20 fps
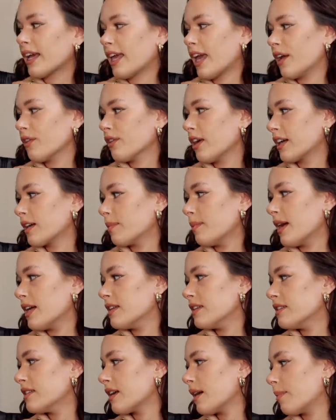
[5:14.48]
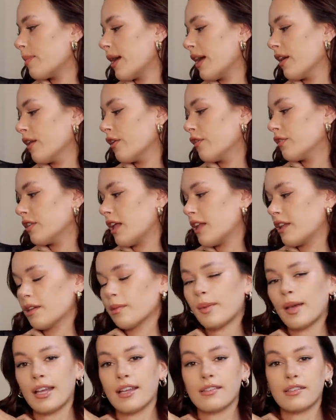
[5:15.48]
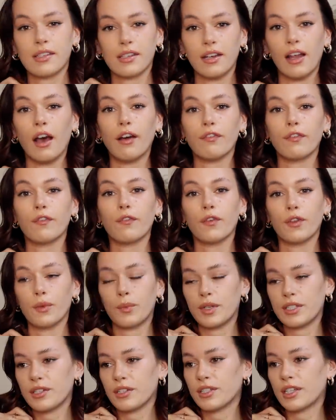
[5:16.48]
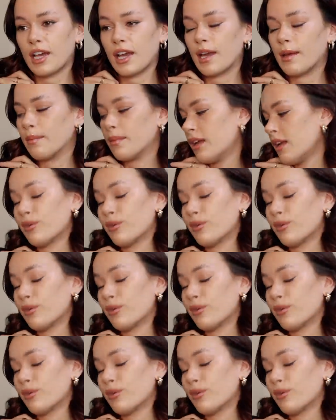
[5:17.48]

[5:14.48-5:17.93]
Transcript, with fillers: I can't recommend a pair of leather pants enough for the winter time.